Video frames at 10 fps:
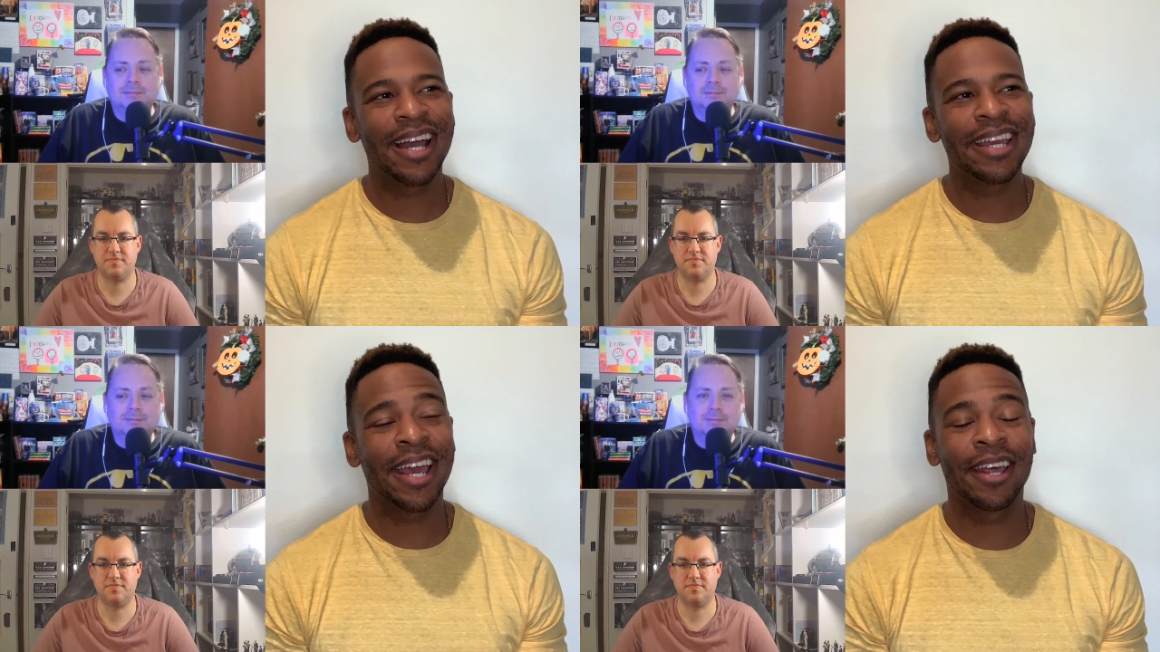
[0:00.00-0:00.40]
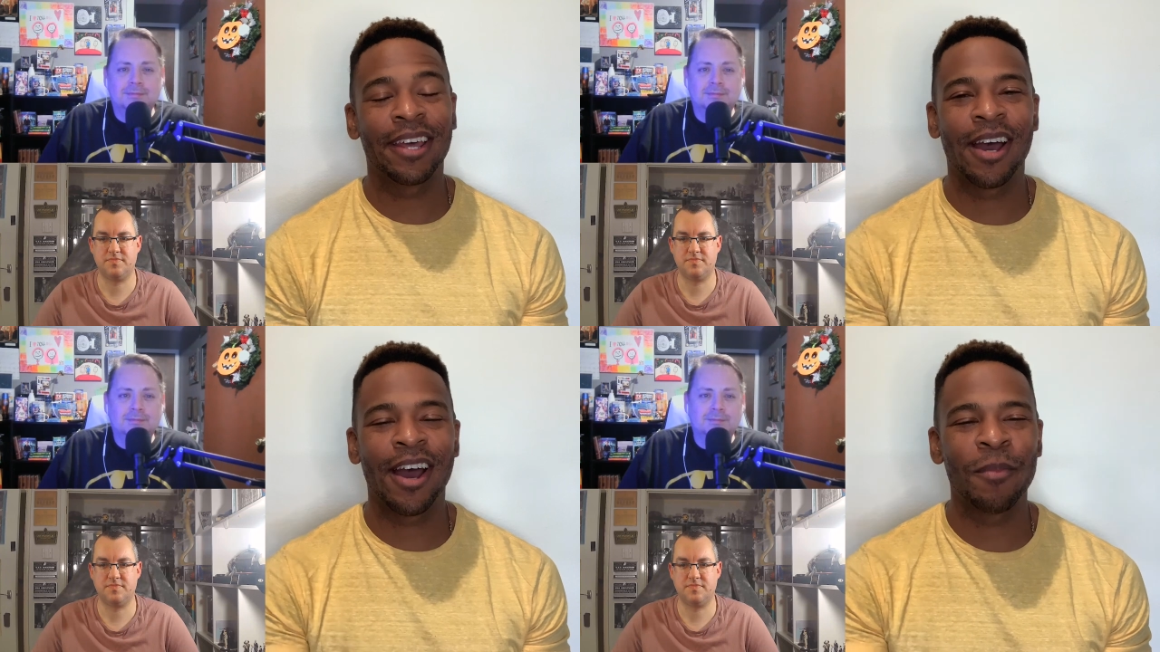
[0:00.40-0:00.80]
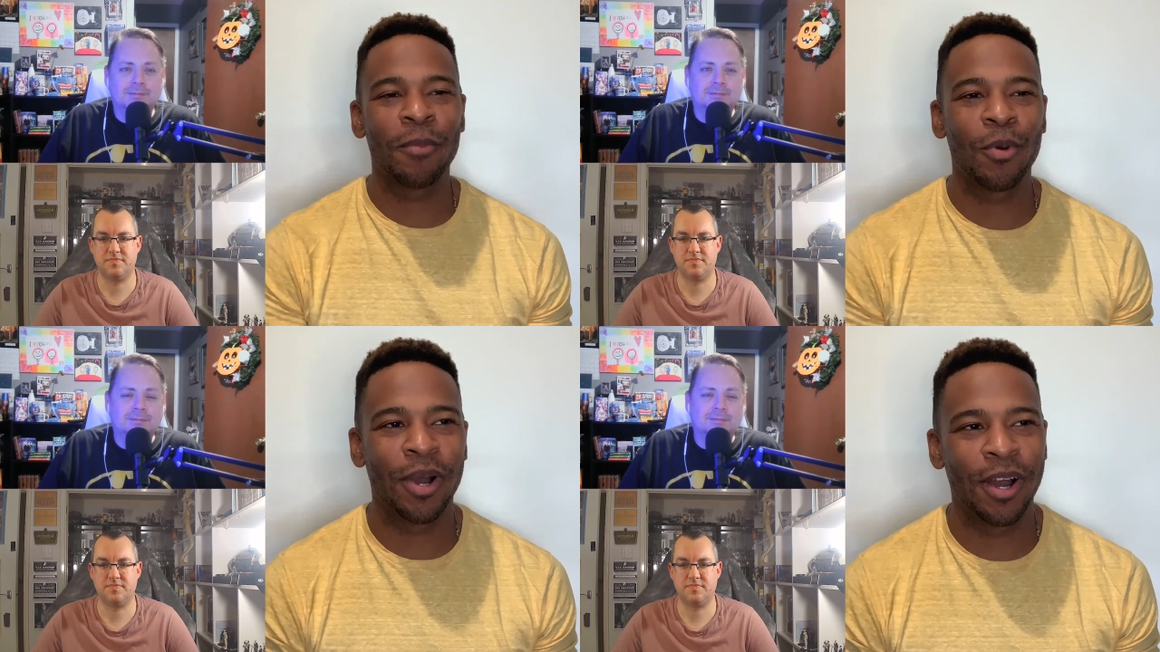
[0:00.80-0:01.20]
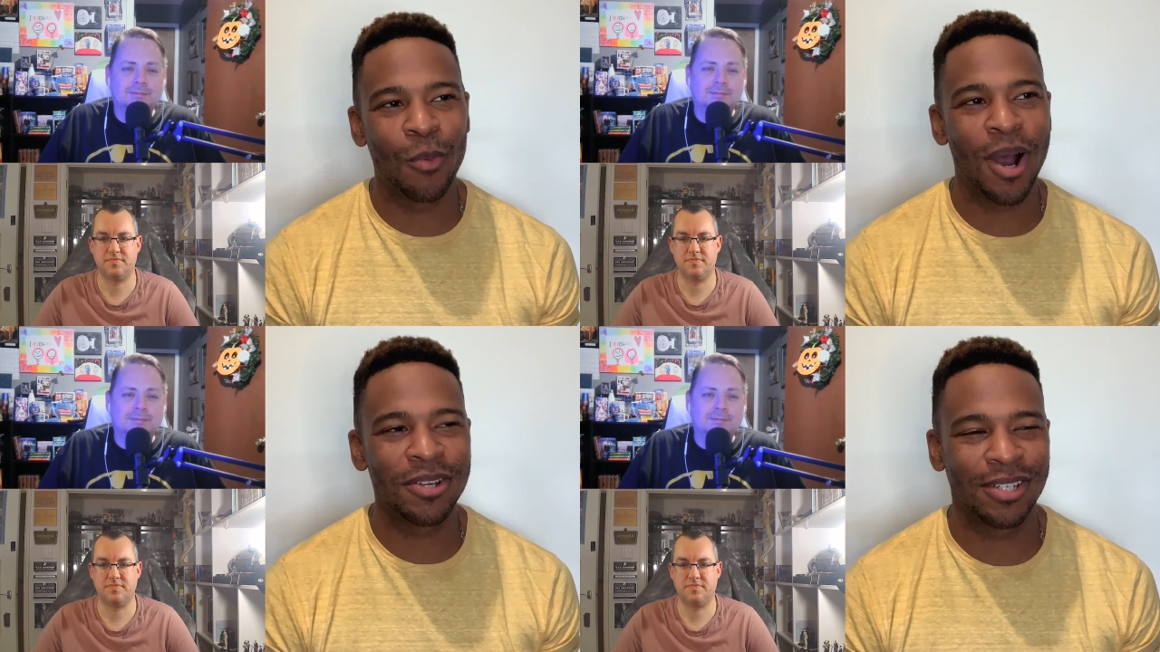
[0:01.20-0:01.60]
Speaker 1: yeah, I remember
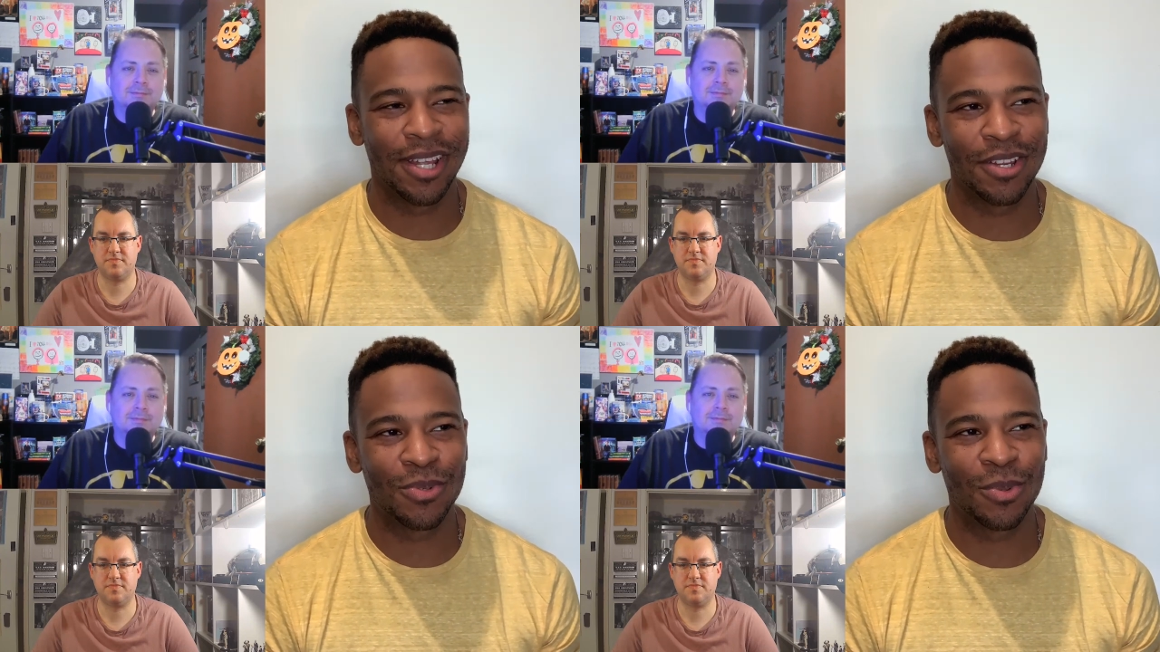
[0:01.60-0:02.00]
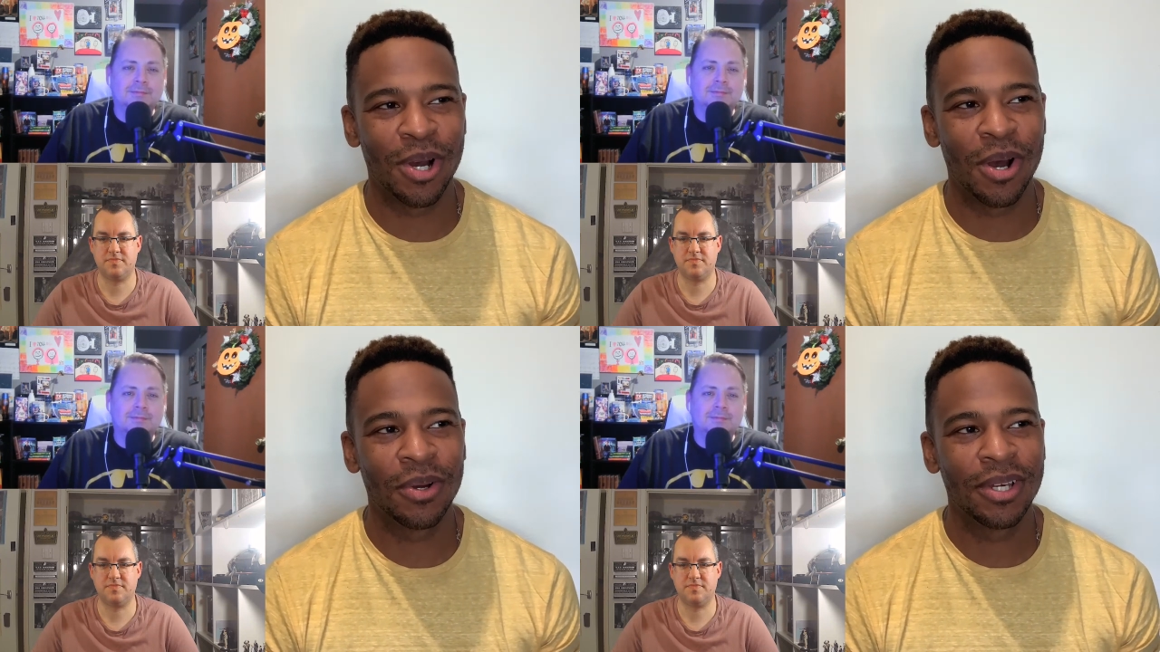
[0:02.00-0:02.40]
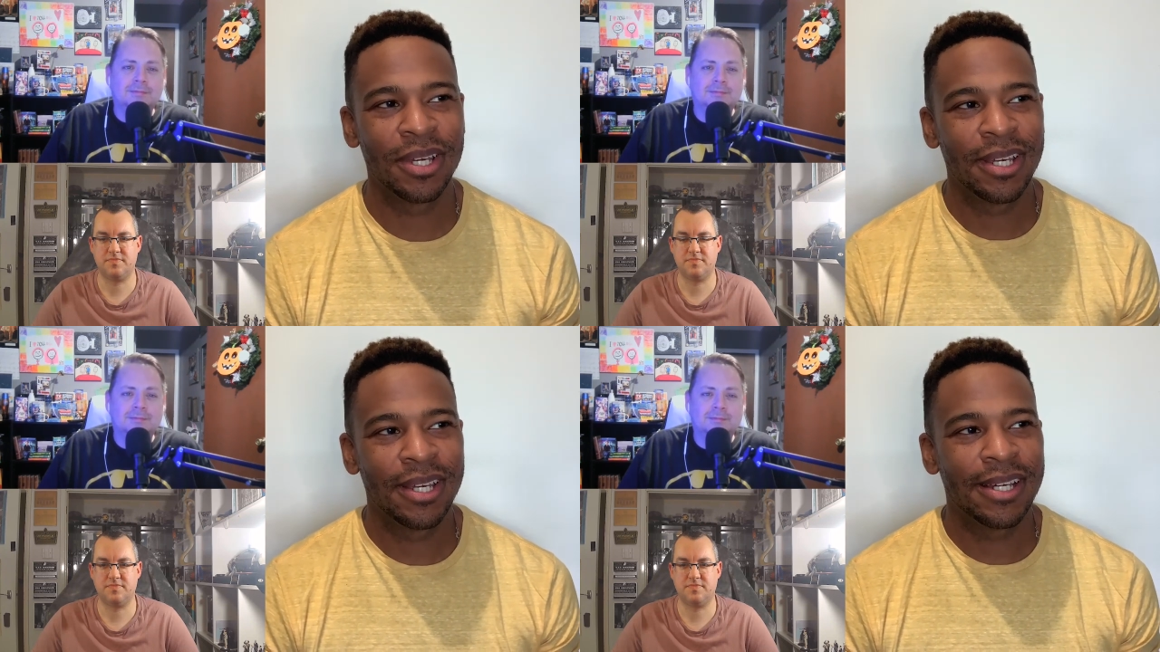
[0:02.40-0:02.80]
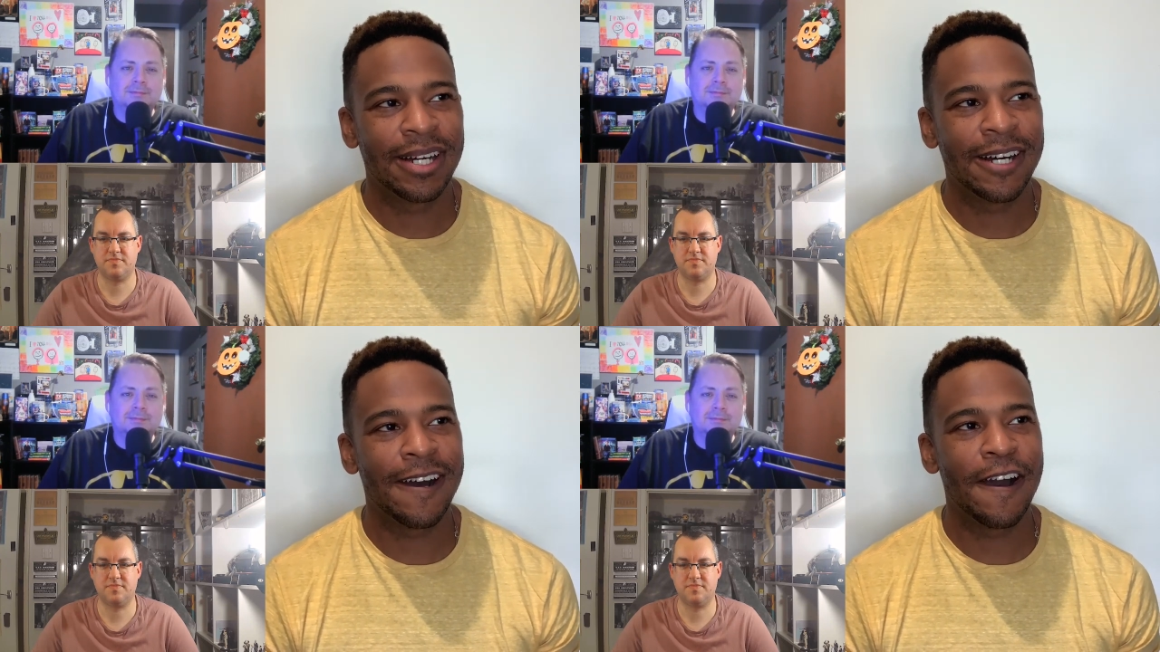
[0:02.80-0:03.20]
uh, watching that as well.
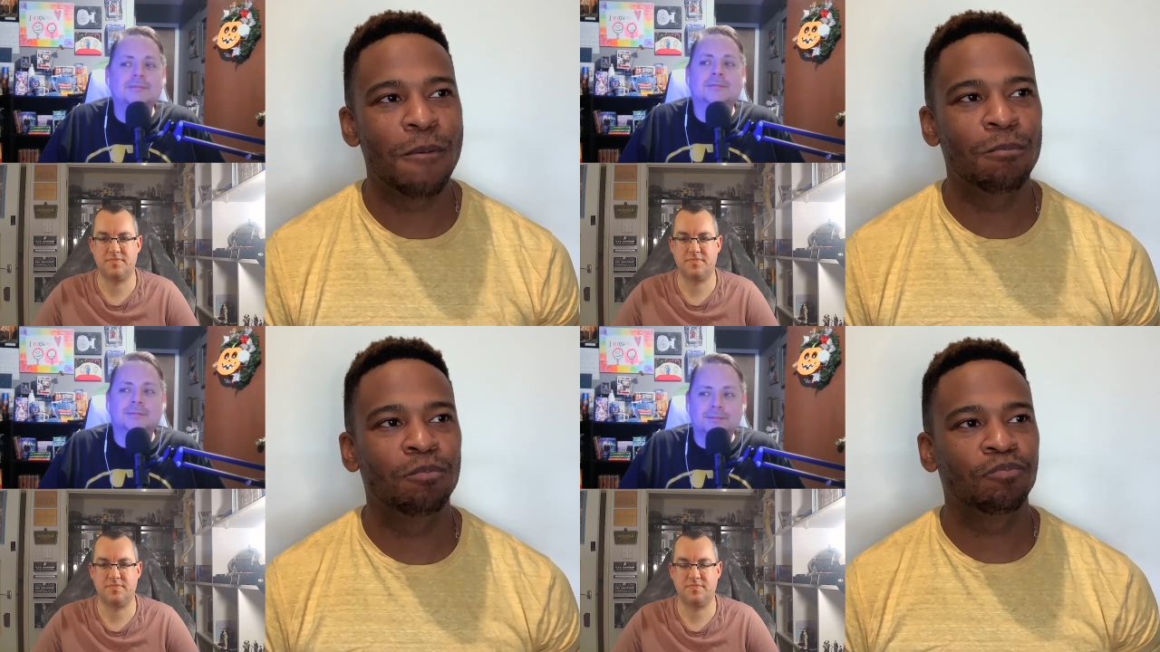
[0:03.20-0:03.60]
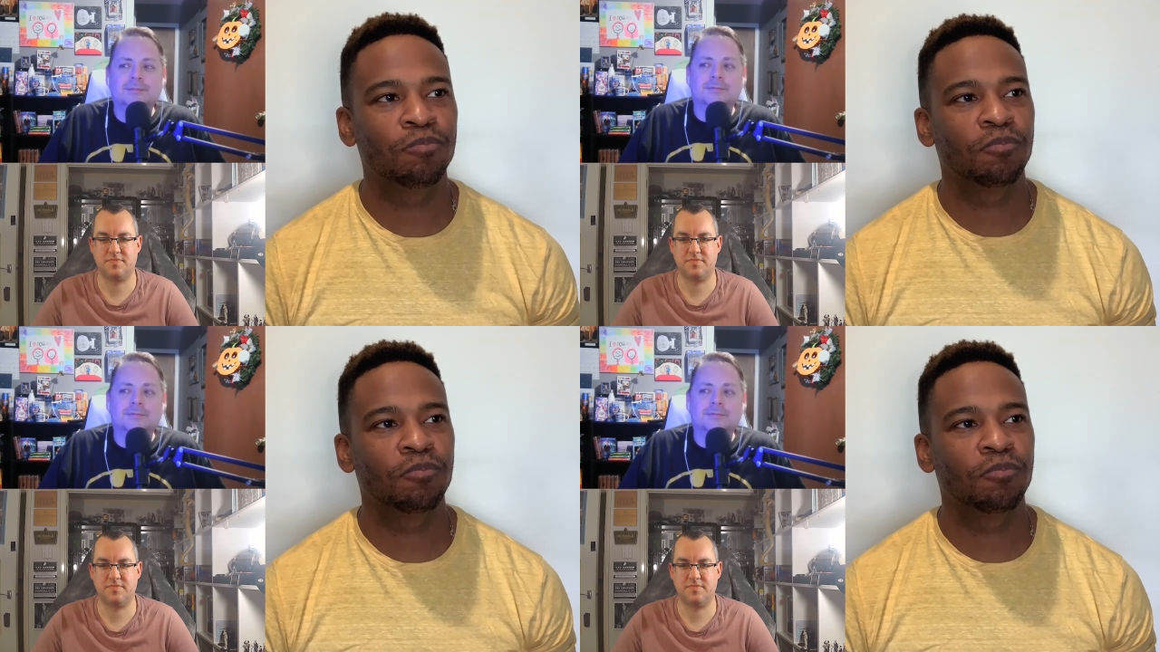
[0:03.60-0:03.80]
Um,